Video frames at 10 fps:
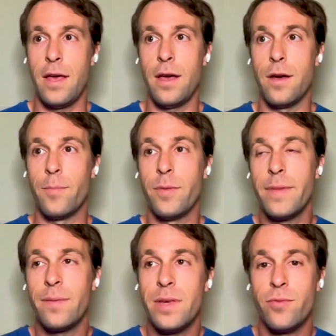Uh, but
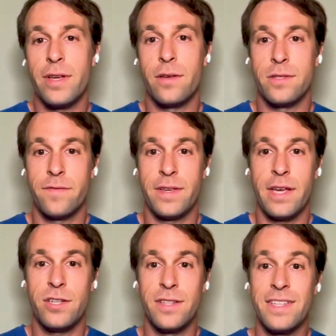maybe breaking
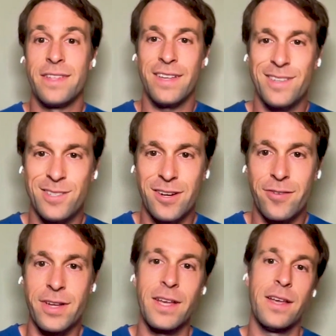ossification is
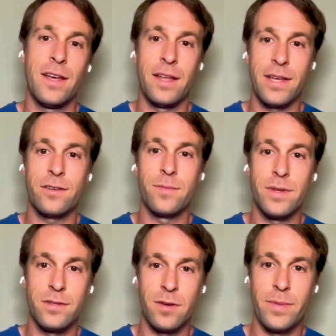necessary, and that could be
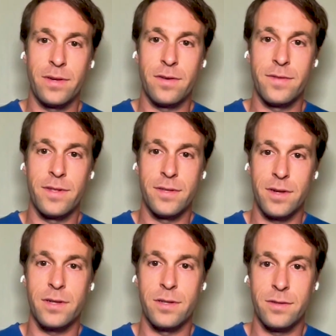the topic of the
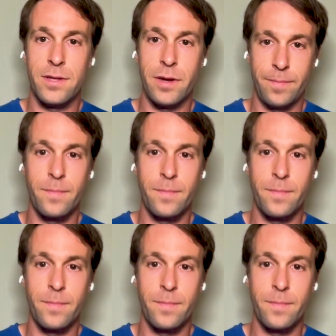discussion today